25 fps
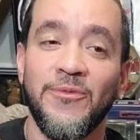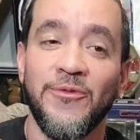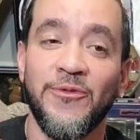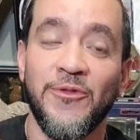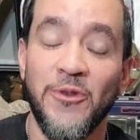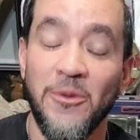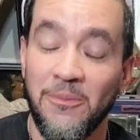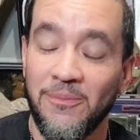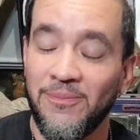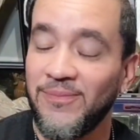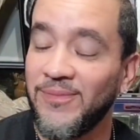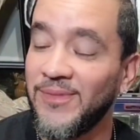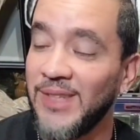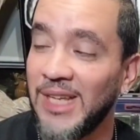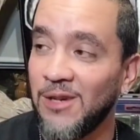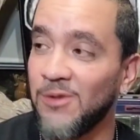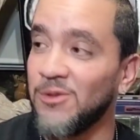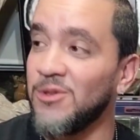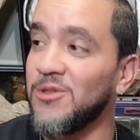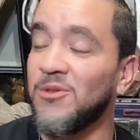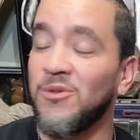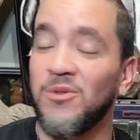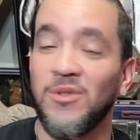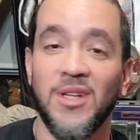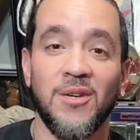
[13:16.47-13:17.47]
for I
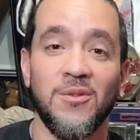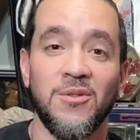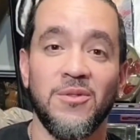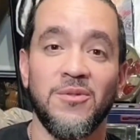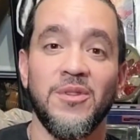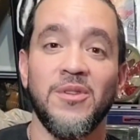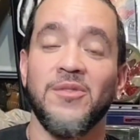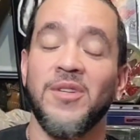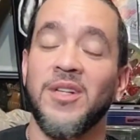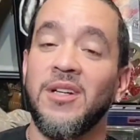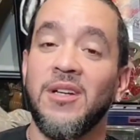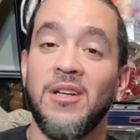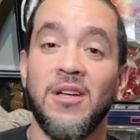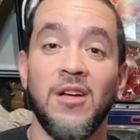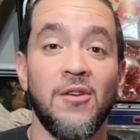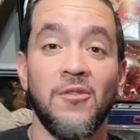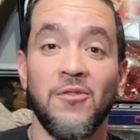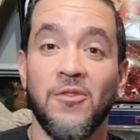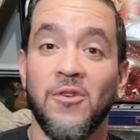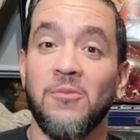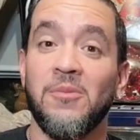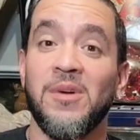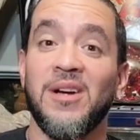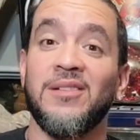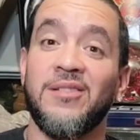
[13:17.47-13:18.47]
always do that with it, right?
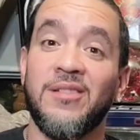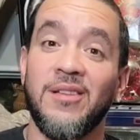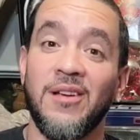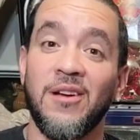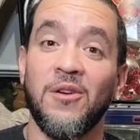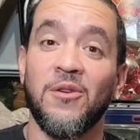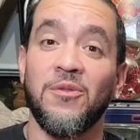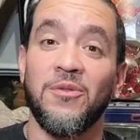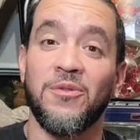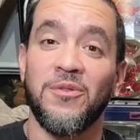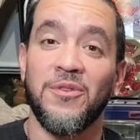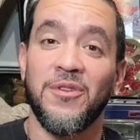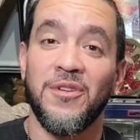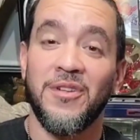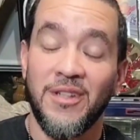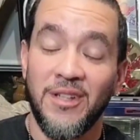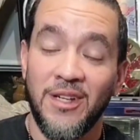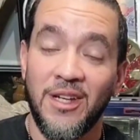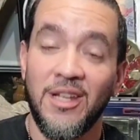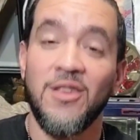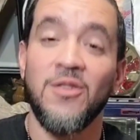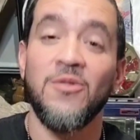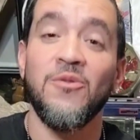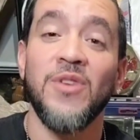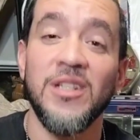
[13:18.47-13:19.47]
For myself
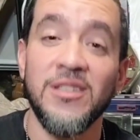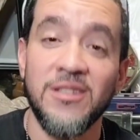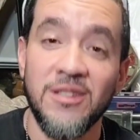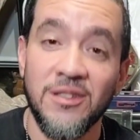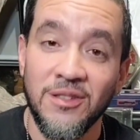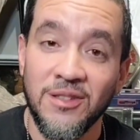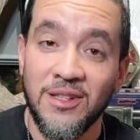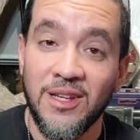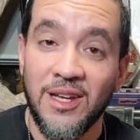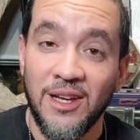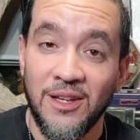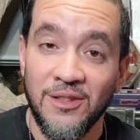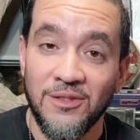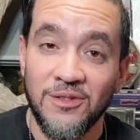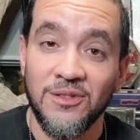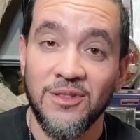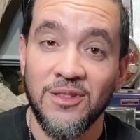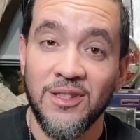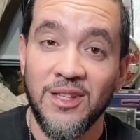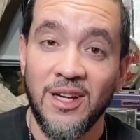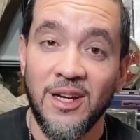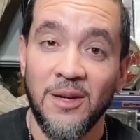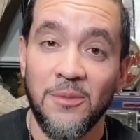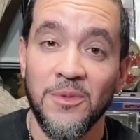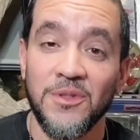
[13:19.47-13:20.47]
and the rest of the Council
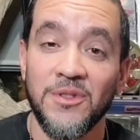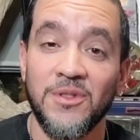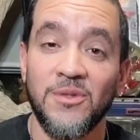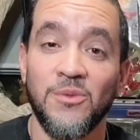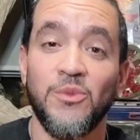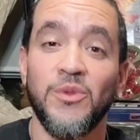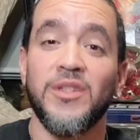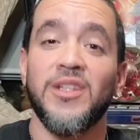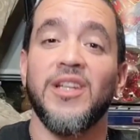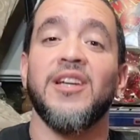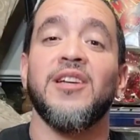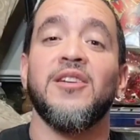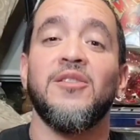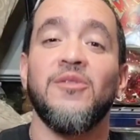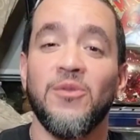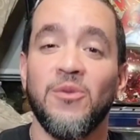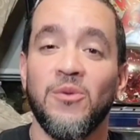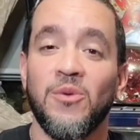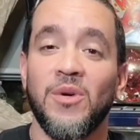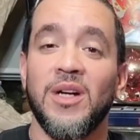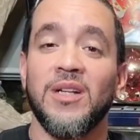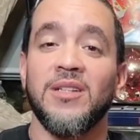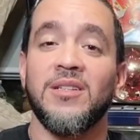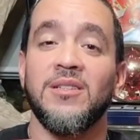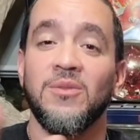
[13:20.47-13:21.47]
of Comics, we thank you for
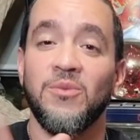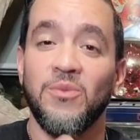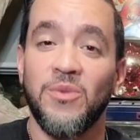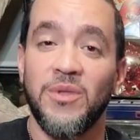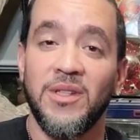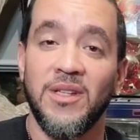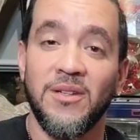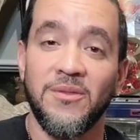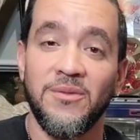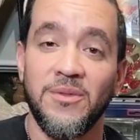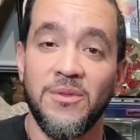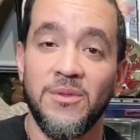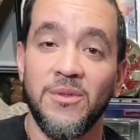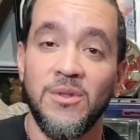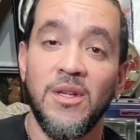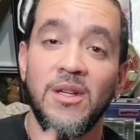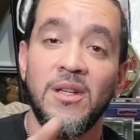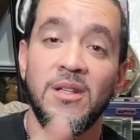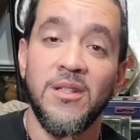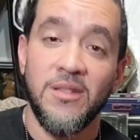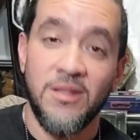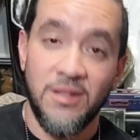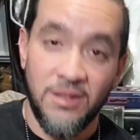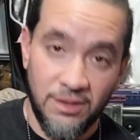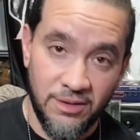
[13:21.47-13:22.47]
watching. We love you.
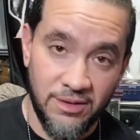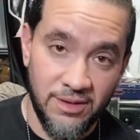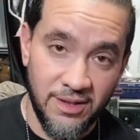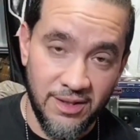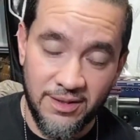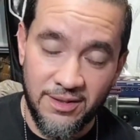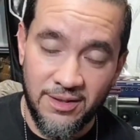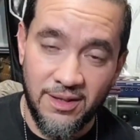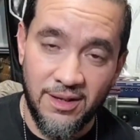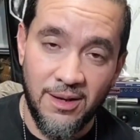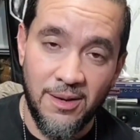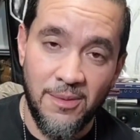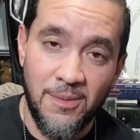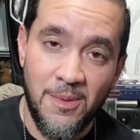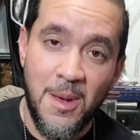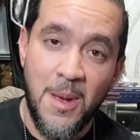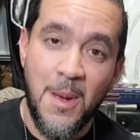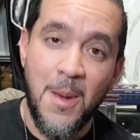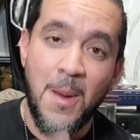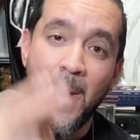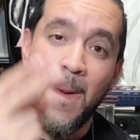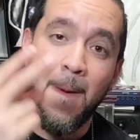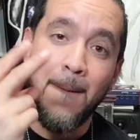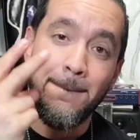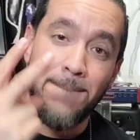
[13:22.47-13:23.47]
See you next time.
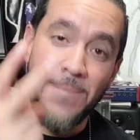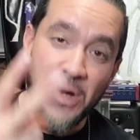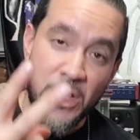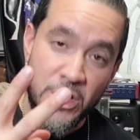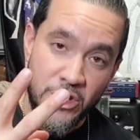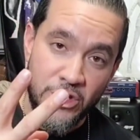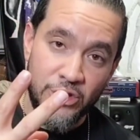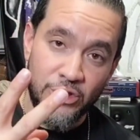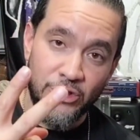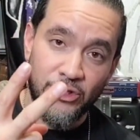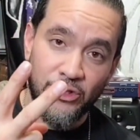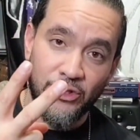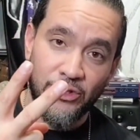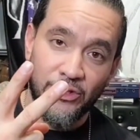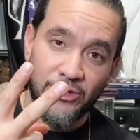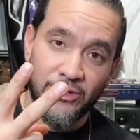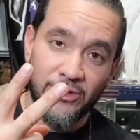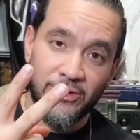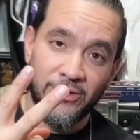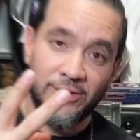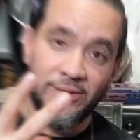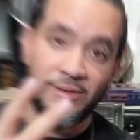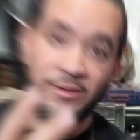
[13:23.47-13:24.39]
Peace.